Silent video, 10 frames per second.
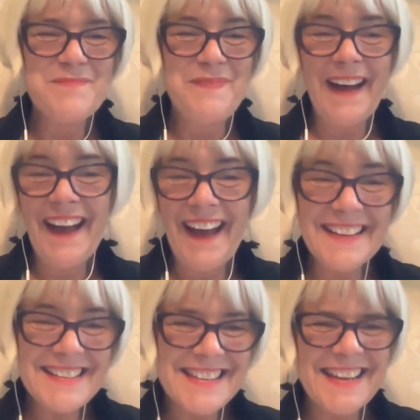
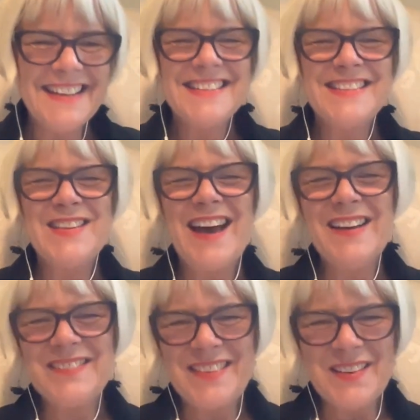but
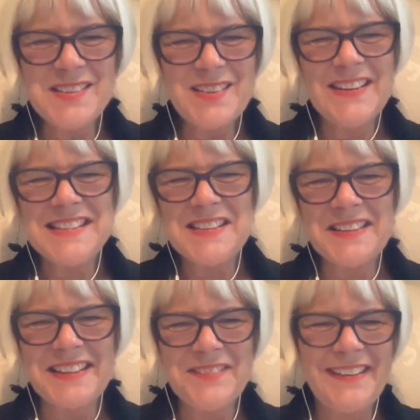those of us
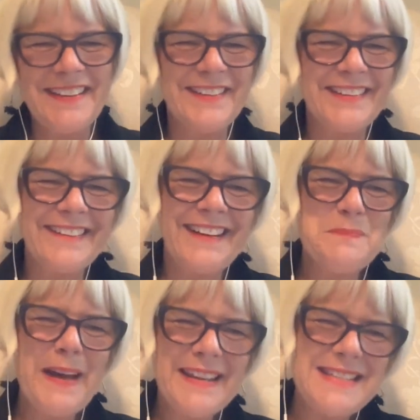who live here
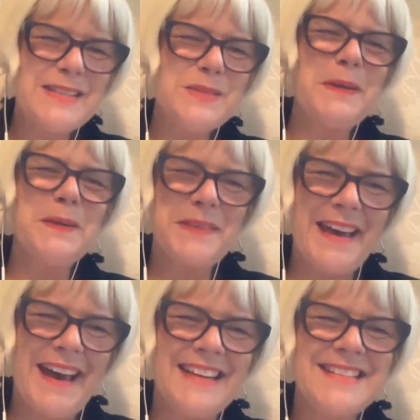might dispute
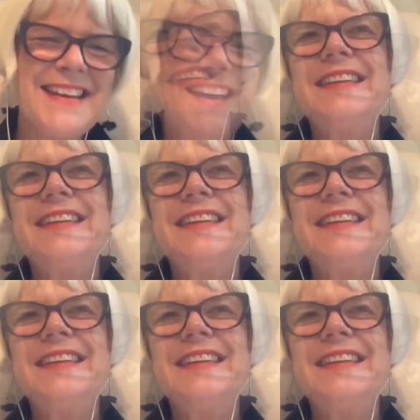that.